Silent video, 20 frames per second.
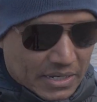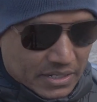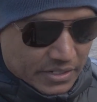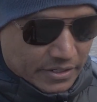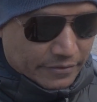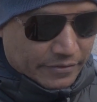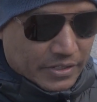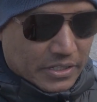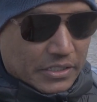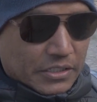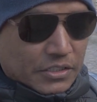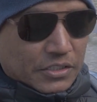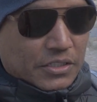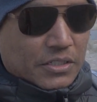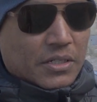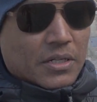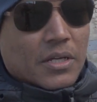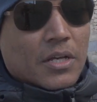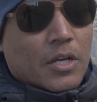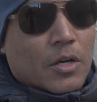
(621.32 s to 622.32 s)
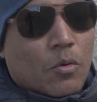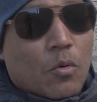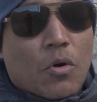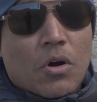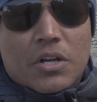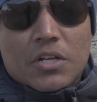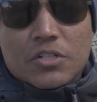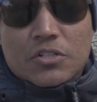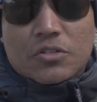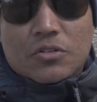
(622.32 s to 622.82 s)
in the village,
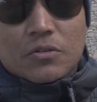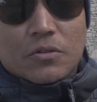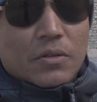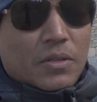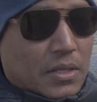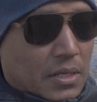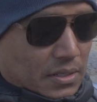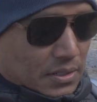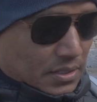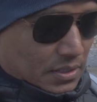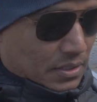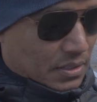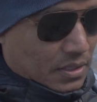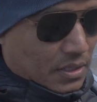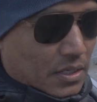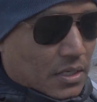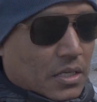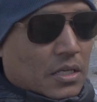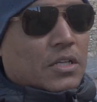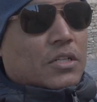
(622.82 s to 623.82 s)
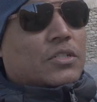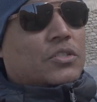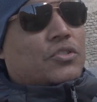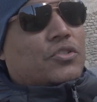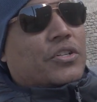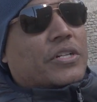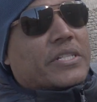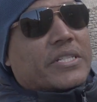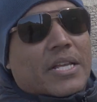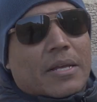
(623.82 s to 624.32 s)
walking through the
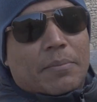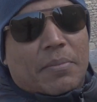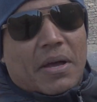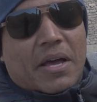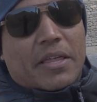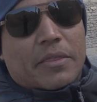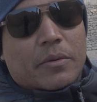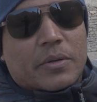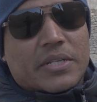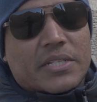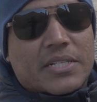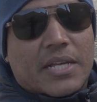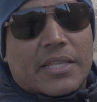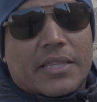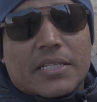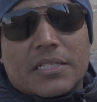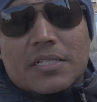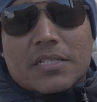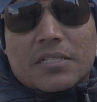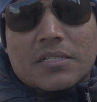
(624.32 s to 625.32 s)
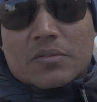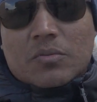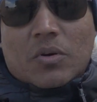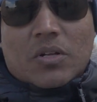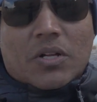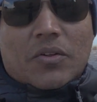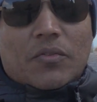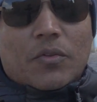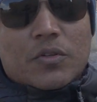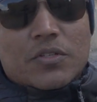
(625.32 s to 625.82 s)
streets and pathways. And this is
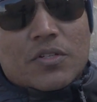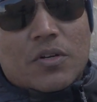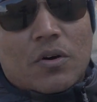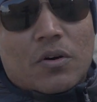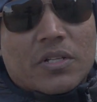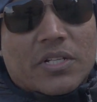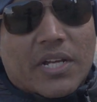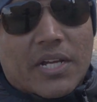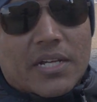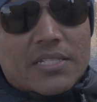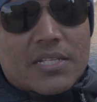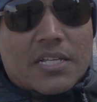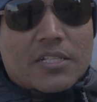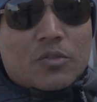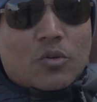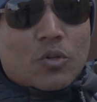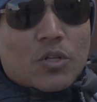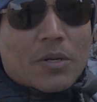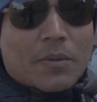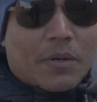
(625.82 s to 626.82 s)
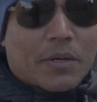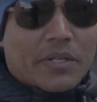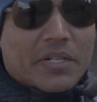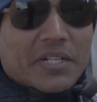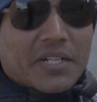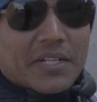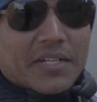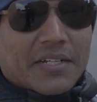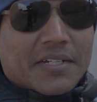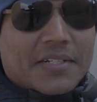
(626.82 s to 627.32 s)
one of those courtyards I told you about
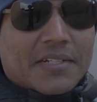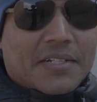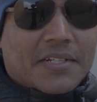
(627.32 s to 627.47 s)
earlier.